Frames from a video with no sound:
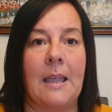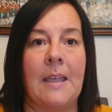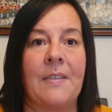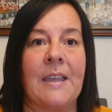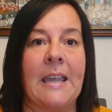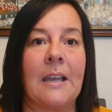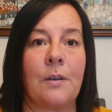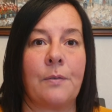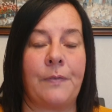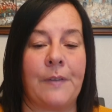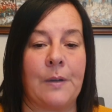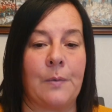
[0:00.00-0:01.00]
The ache of
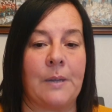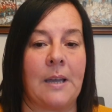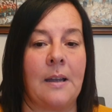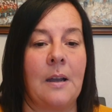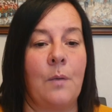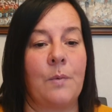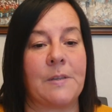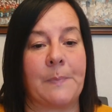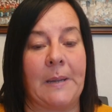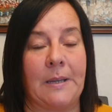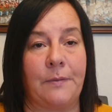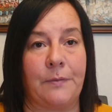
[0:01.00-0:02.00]
failure was
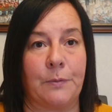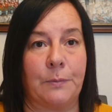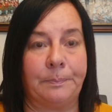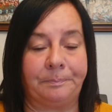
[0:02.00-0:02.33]
painful.